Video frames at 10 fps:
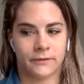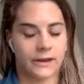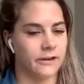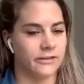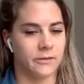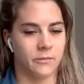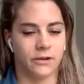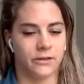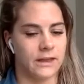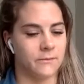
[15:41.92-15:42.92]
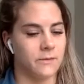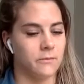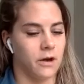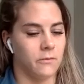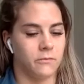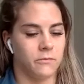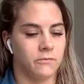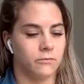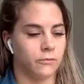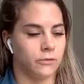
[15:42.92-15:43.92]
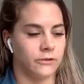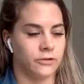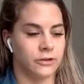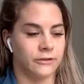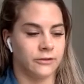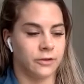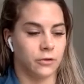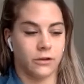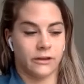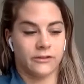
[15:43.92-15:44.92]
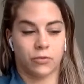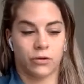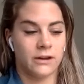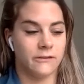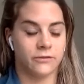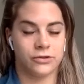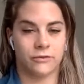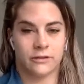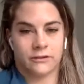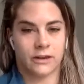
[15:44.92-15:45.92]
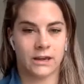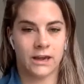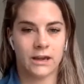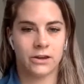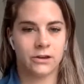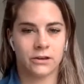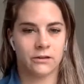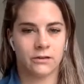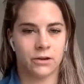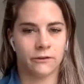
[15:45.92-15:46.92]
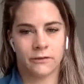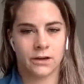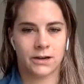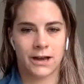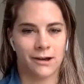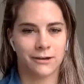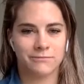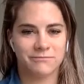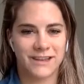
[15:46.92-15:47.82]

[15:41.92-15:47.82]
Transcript: very similar thing. My mom was just totally supportive. She was just like, yeah, you'll figure it out.